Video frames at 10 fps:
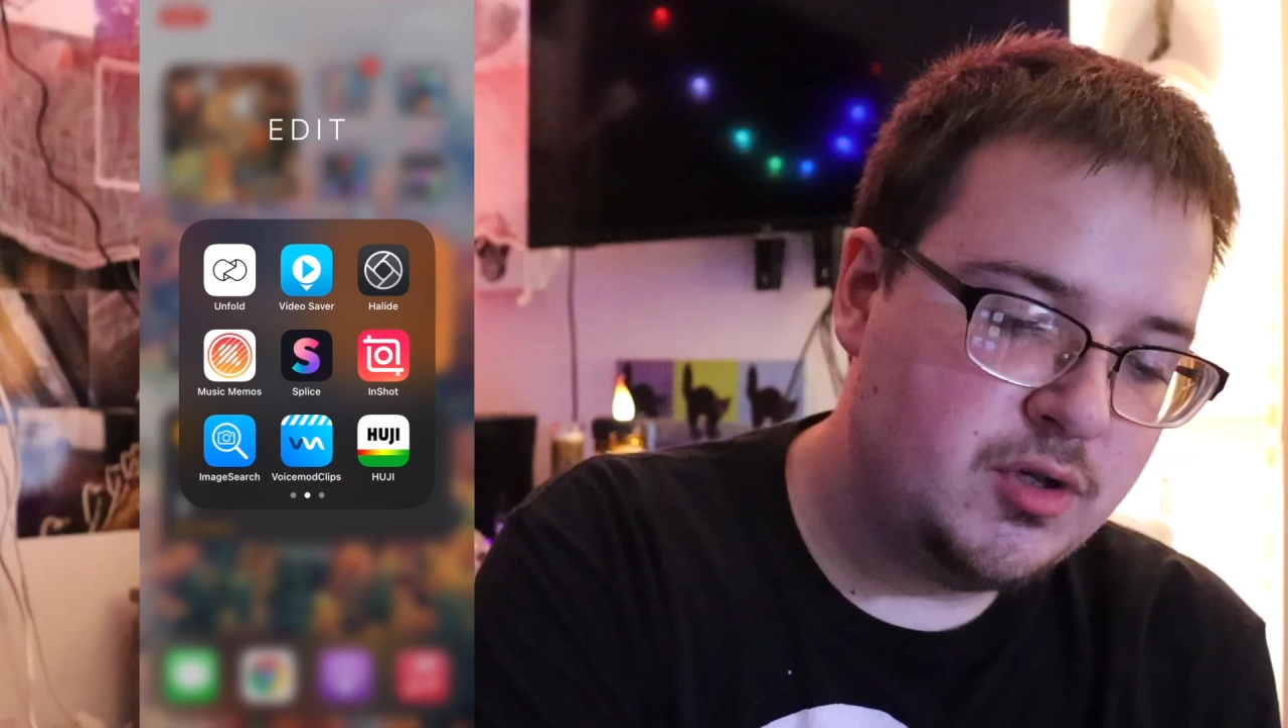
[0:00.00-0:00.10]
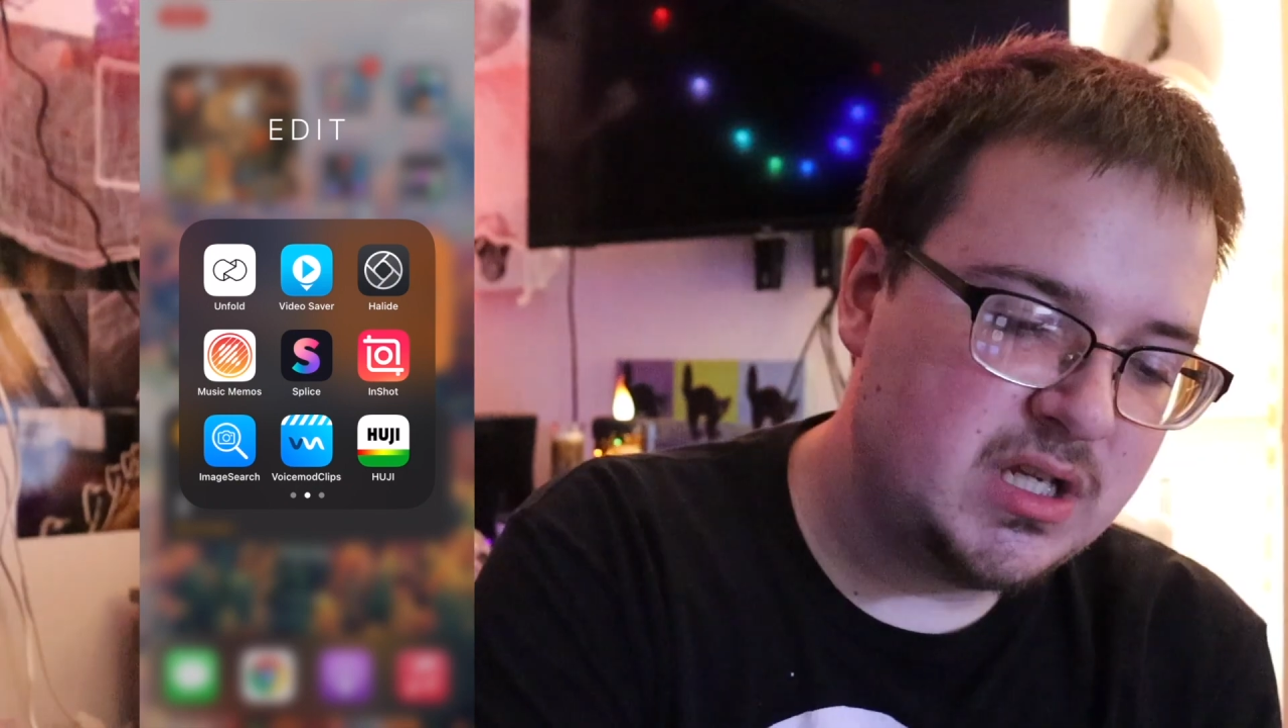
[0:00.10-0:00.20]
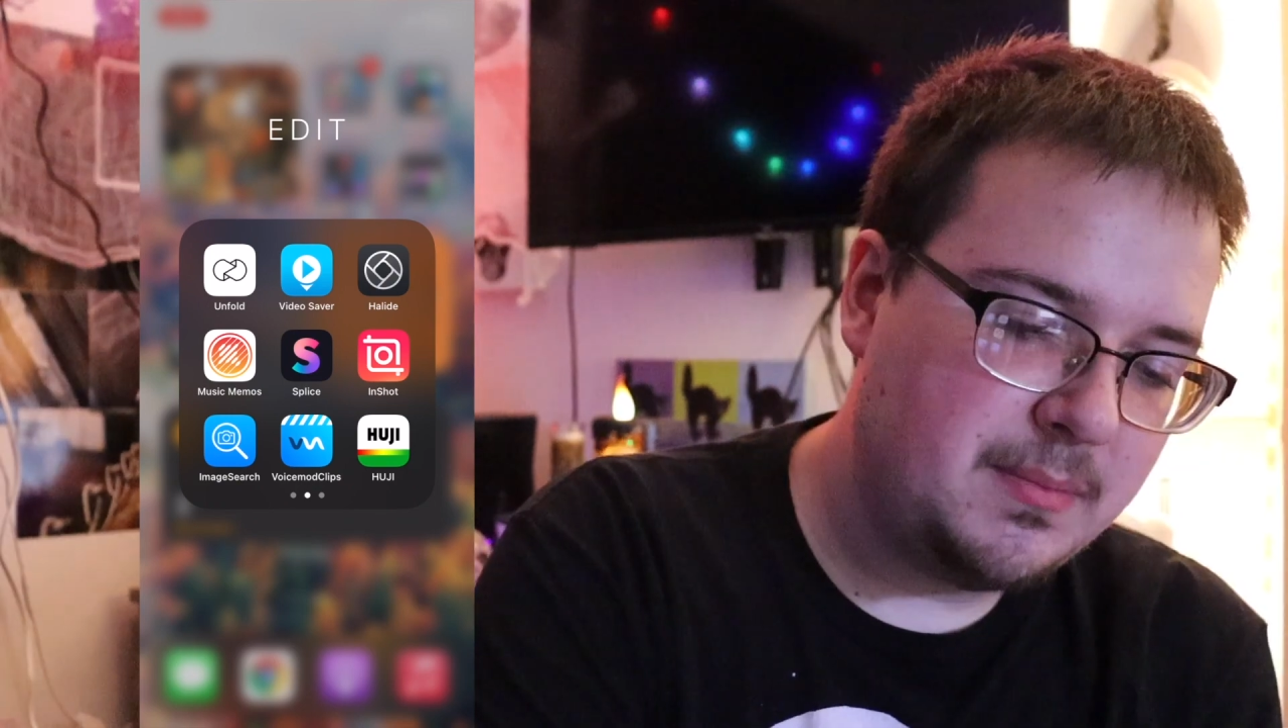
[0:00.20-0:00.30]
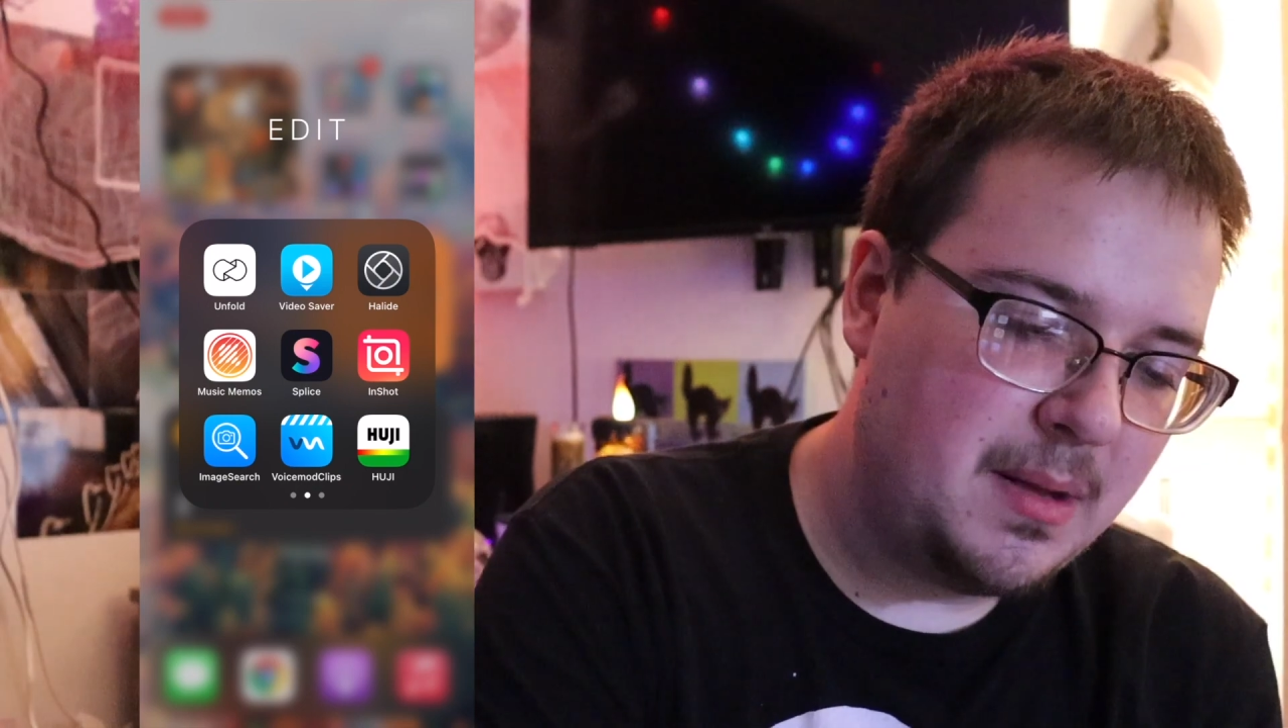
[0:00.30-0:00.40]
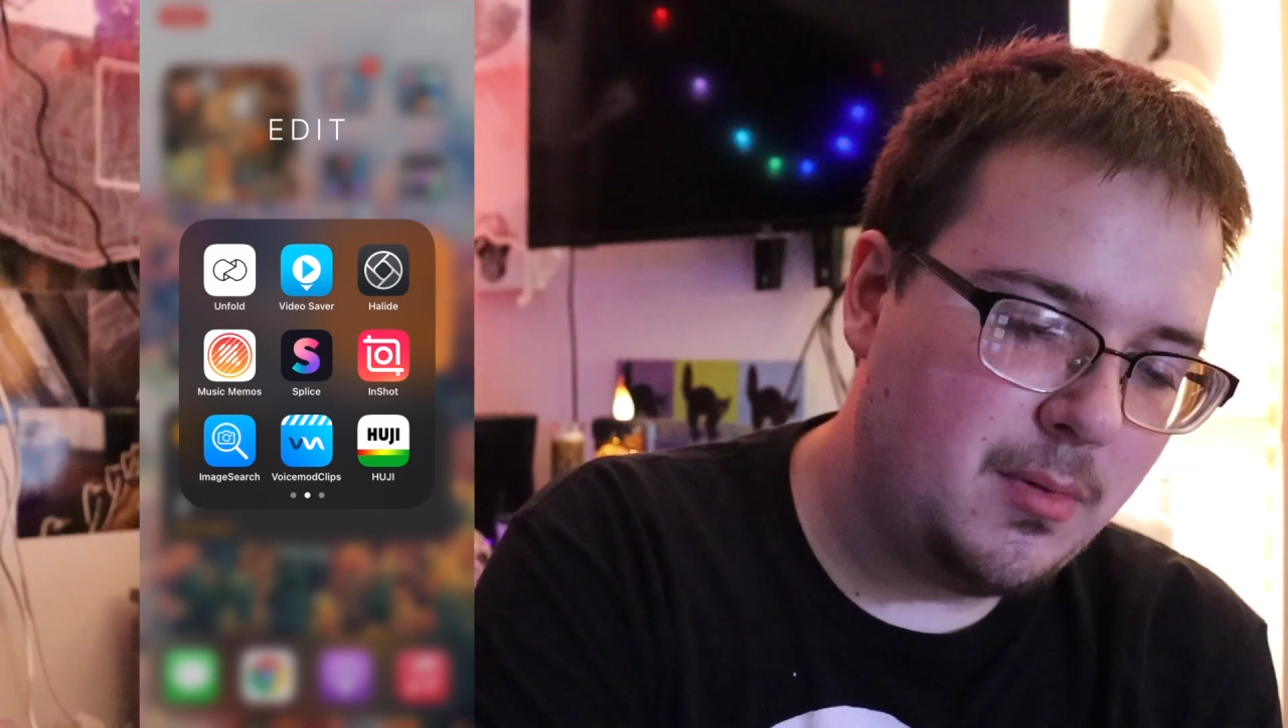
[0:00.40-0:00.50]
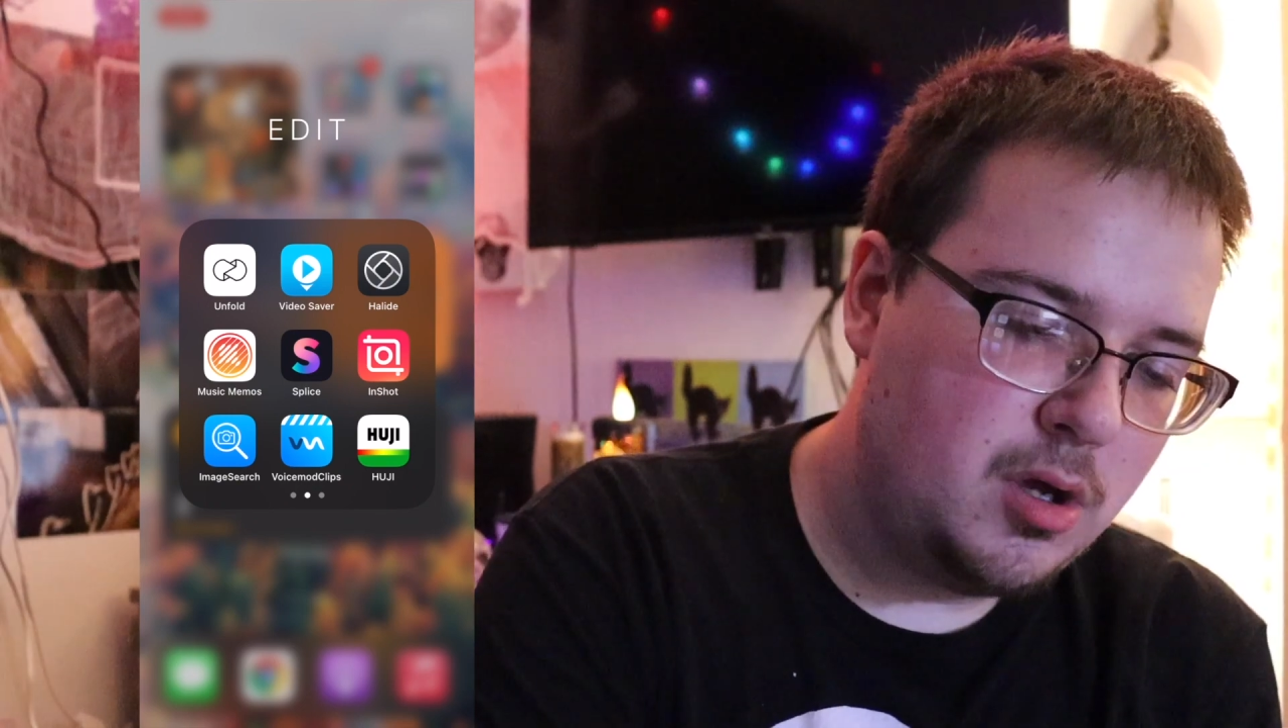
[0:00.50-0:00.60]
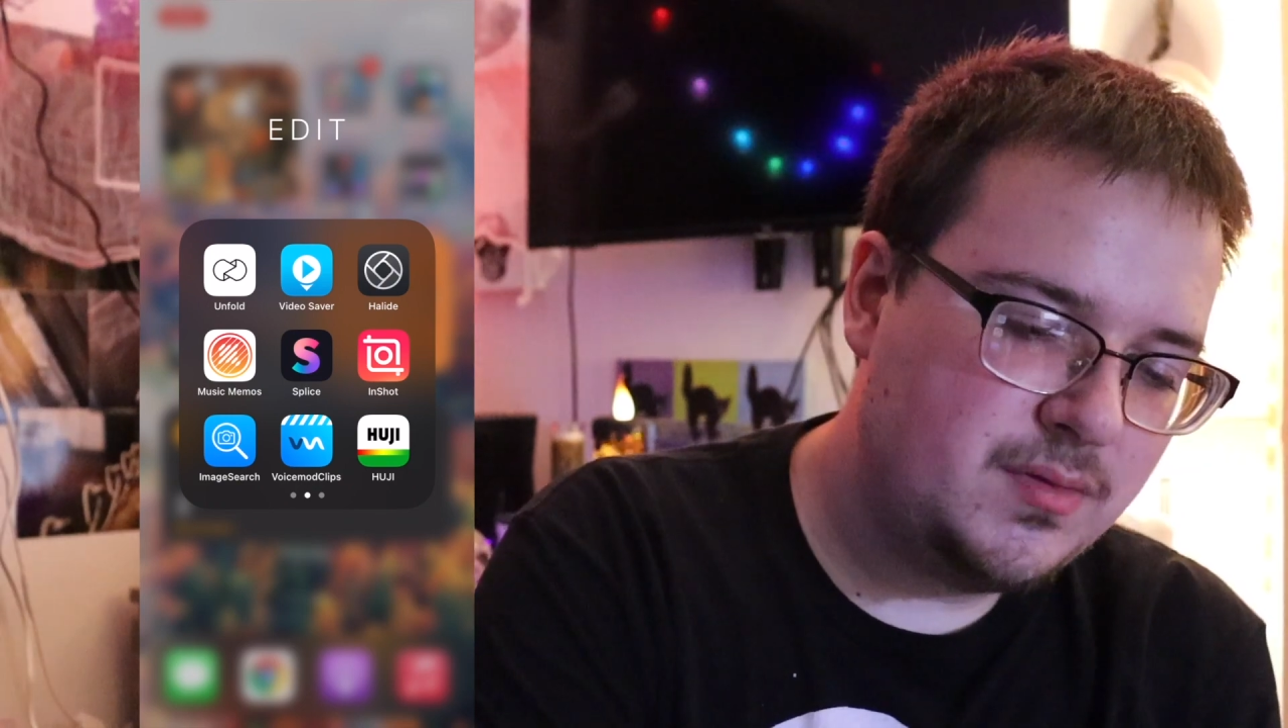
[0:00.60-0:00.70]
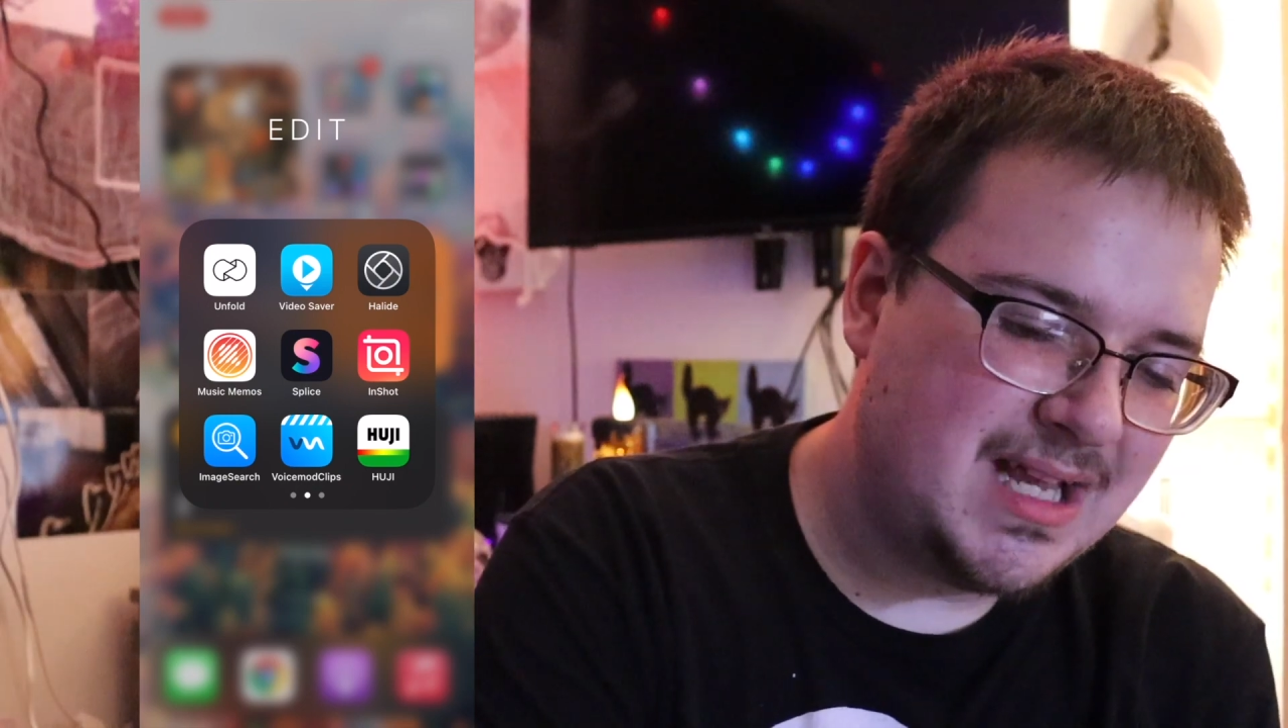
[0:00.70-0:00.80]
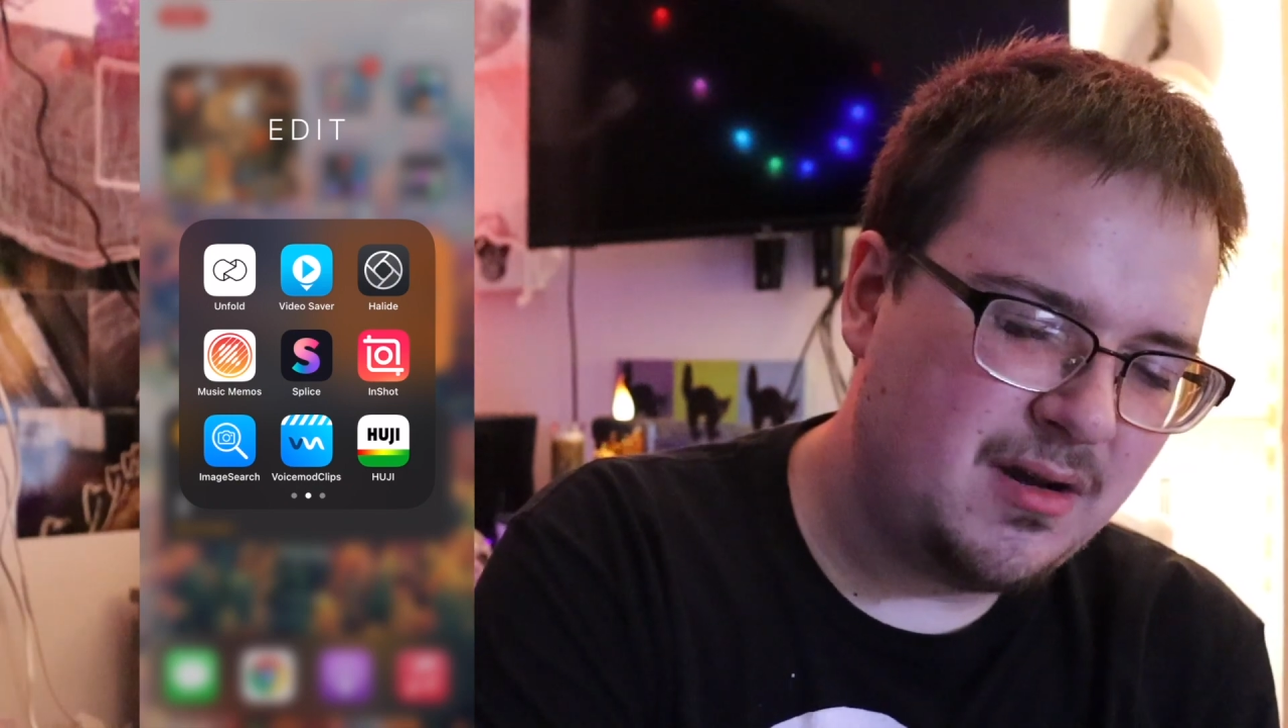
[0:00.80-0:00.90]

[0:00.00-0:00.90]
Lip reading: Music Memos,